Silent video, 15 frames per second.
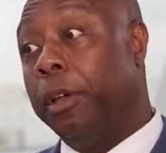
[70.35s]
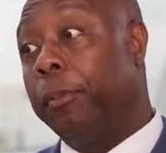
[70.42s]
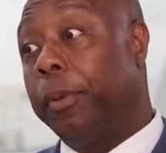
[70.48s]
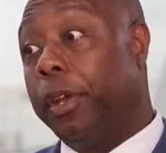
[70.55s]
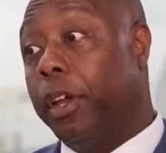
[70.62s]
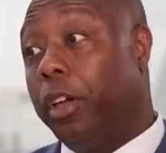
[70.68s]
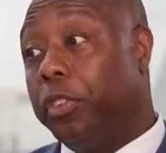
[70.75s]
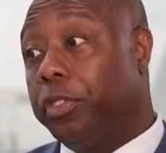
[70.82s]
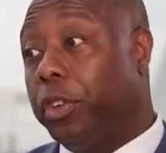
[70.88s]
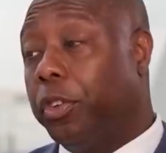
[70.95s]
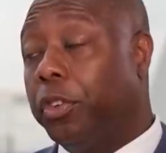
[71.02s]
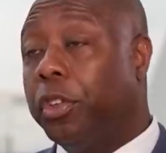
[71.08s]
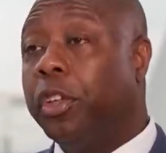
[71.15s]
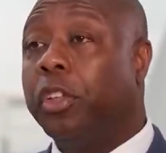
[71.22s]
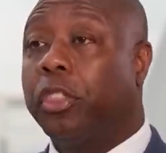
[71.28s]
But
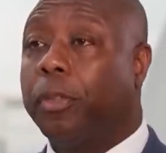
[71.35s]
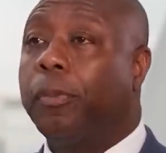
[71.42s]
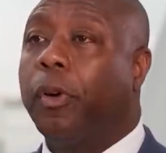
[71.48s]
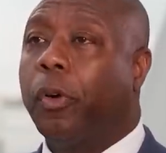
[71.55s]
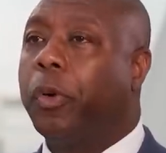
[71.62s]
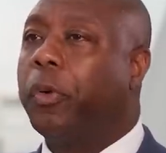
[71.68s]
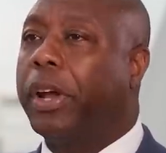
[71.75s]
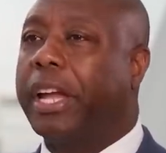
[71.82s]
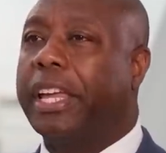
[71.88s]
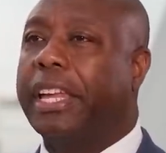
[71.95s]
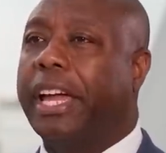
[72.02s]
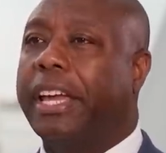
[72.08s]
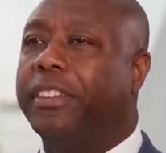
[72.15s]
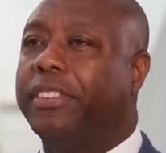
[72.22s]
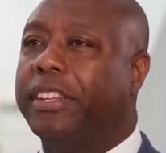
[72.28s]
also, the more we
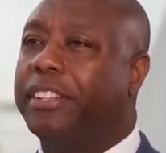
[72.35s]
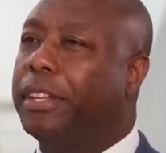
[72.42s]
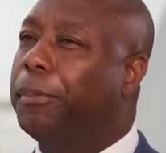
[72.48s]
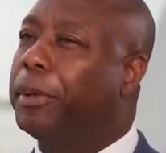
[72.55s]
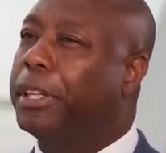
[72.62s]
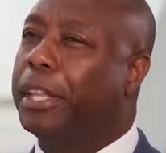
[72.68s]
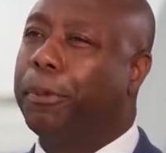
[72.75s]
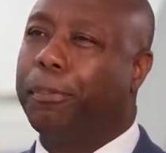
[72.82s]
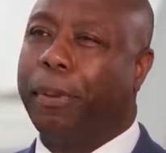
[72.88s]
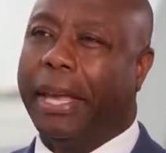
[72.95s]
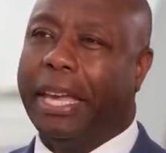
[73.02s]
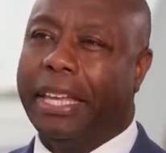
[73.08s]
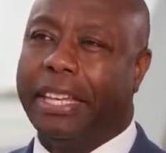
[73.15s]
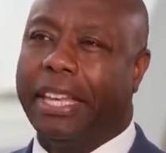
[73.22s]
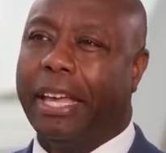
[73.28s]
recognize that typically
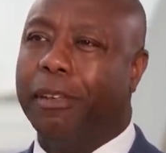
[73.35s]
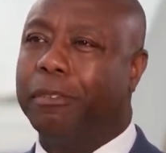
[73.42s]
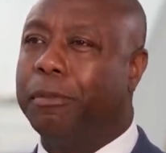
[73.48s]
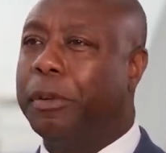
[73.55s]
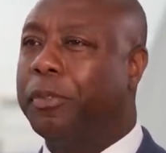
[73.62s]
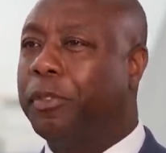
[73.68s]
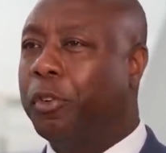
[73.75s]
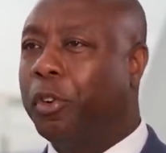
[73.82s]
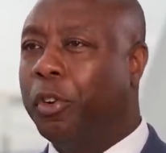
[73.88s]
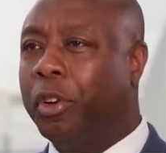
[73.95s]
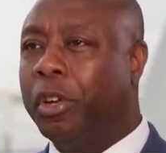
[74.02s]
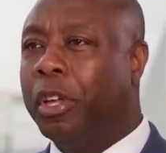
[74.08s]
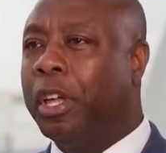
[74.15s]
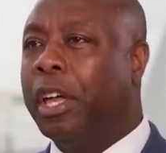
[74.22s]
pain comes before